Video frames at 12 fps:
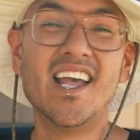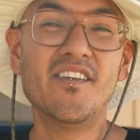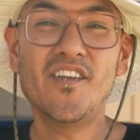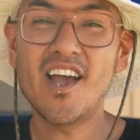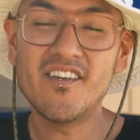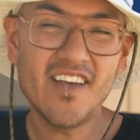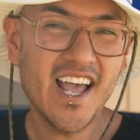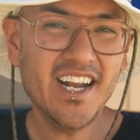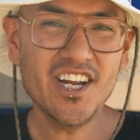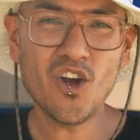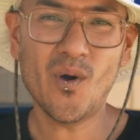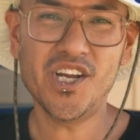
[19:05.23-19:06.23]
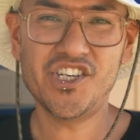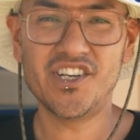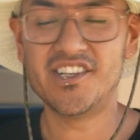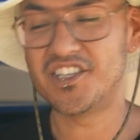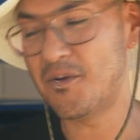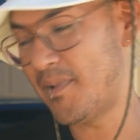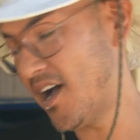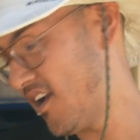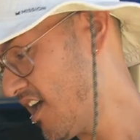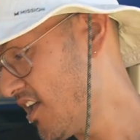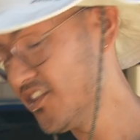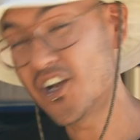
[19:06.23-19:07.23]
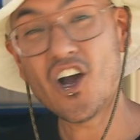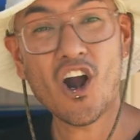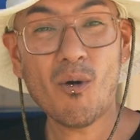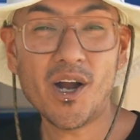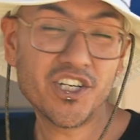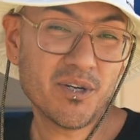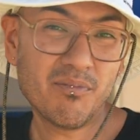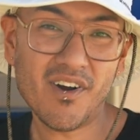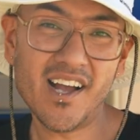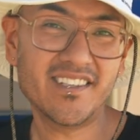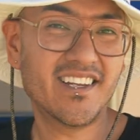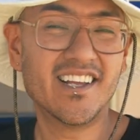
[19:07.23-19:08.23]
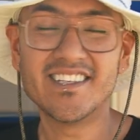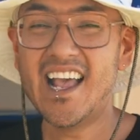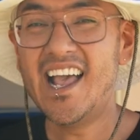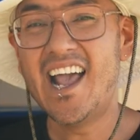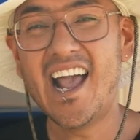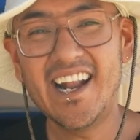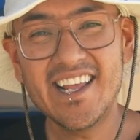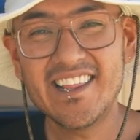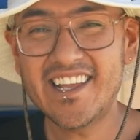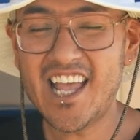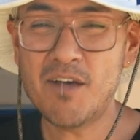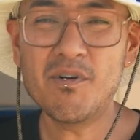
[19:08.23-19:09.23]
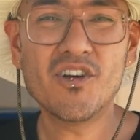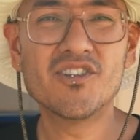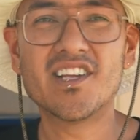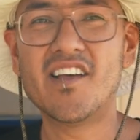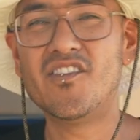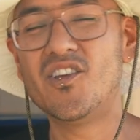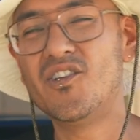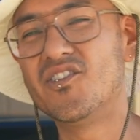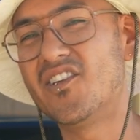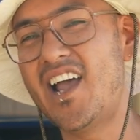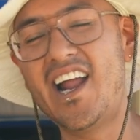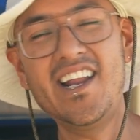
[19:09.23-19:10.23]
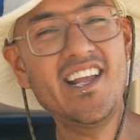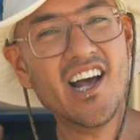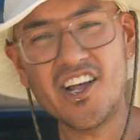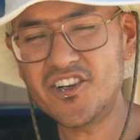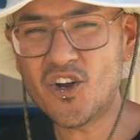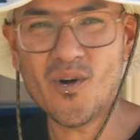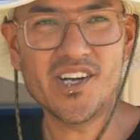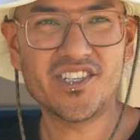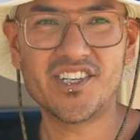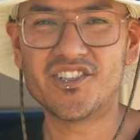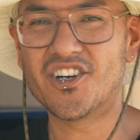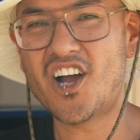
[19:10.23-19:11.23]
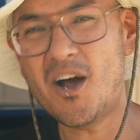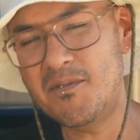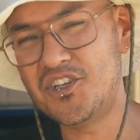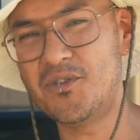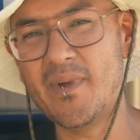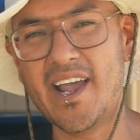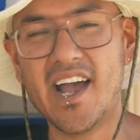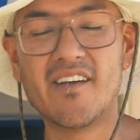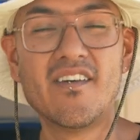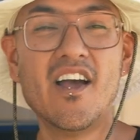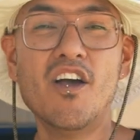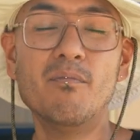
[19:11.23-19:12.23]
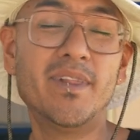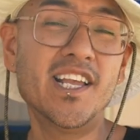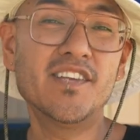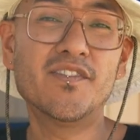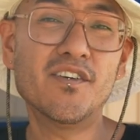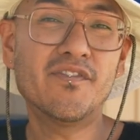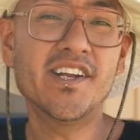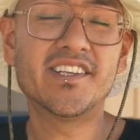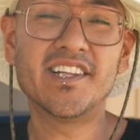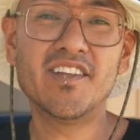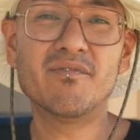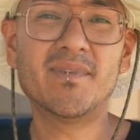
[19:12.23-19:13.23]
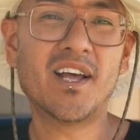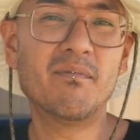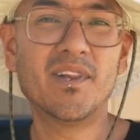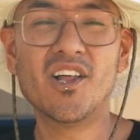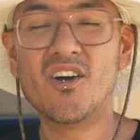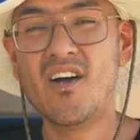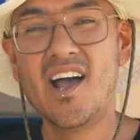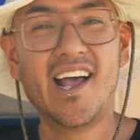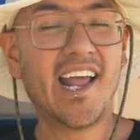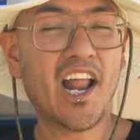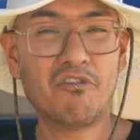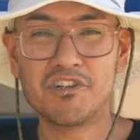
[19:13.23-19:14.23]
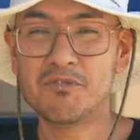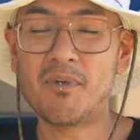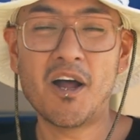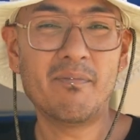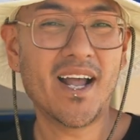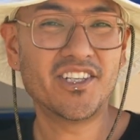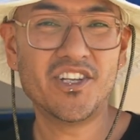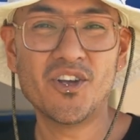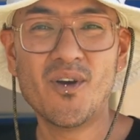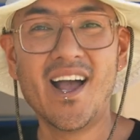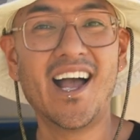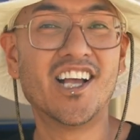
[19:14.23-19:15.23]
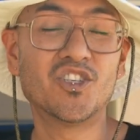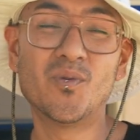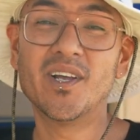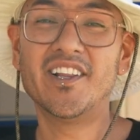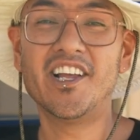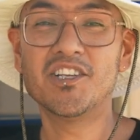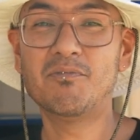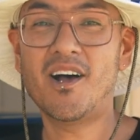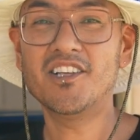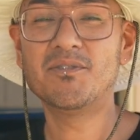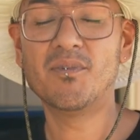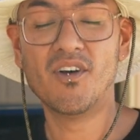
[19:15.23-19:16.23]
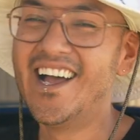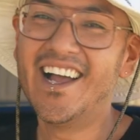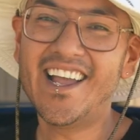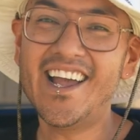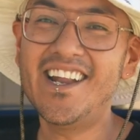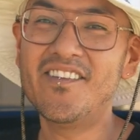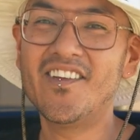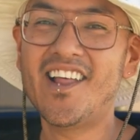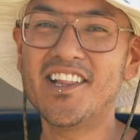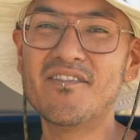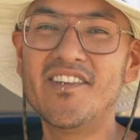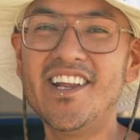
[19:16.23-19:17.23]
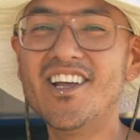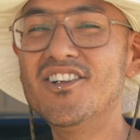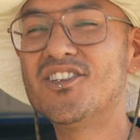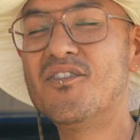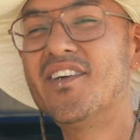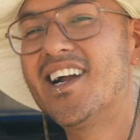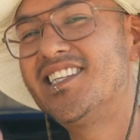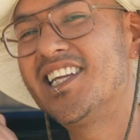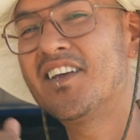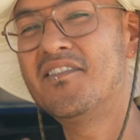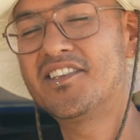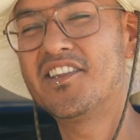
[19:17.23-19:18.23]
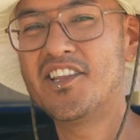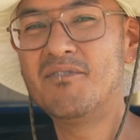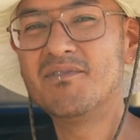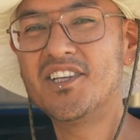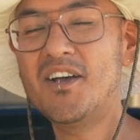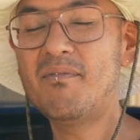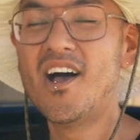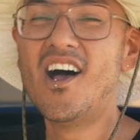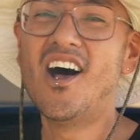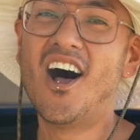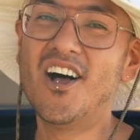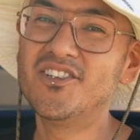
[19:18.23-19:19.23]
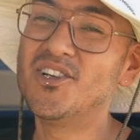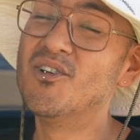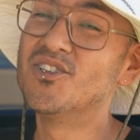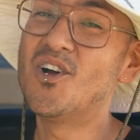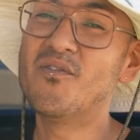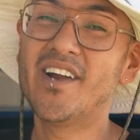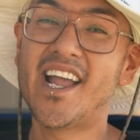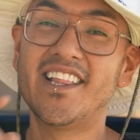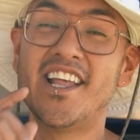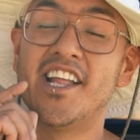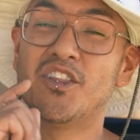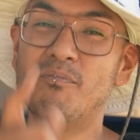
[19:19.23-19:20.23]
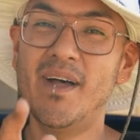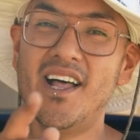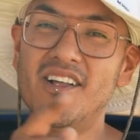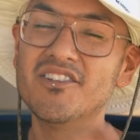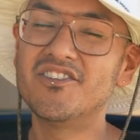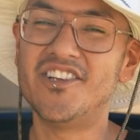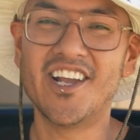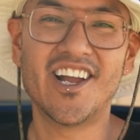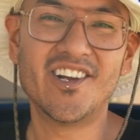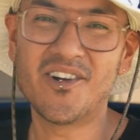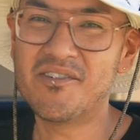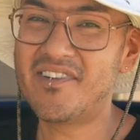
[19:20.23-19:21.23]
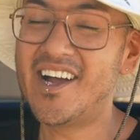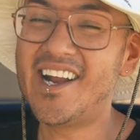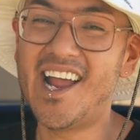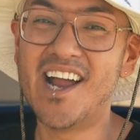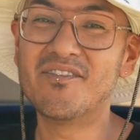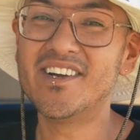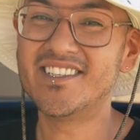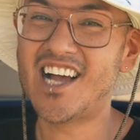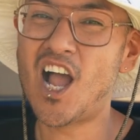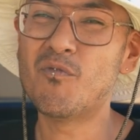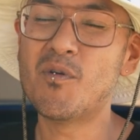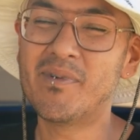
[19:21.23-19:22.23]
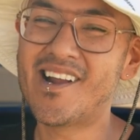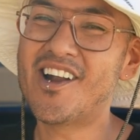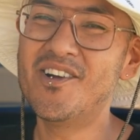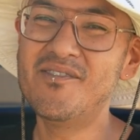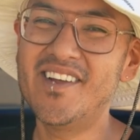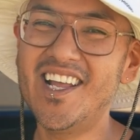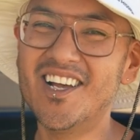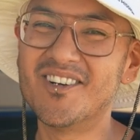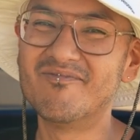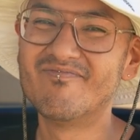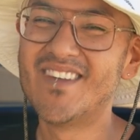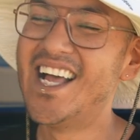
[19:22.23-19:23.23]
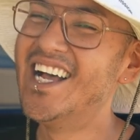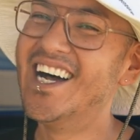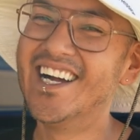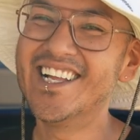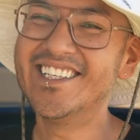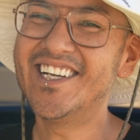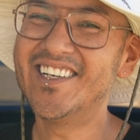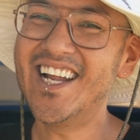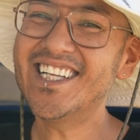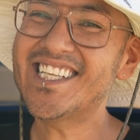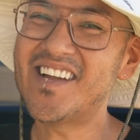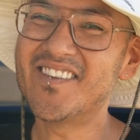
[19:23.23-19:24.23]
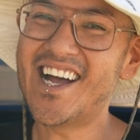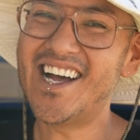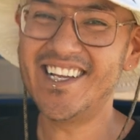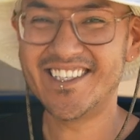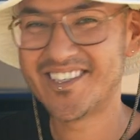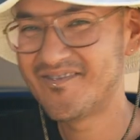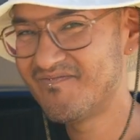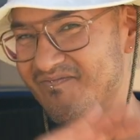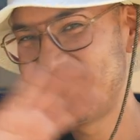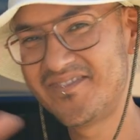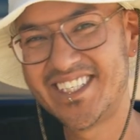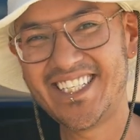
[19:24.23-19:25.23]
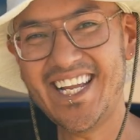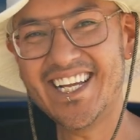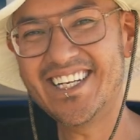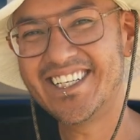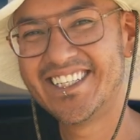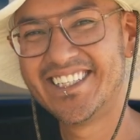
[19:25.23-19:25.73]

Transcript: If you have any questions about the car washing process, any of the chemicals I've used, any other questions or comments you may have, please feel free to leave them down below and I'll respond back to you as quickly as possible. Again, if you like the video, don't forget to give us a thumbs up. Also, don't forget to hit the bell so you get notified every time we put out a new video. And until next time, guys, see ya.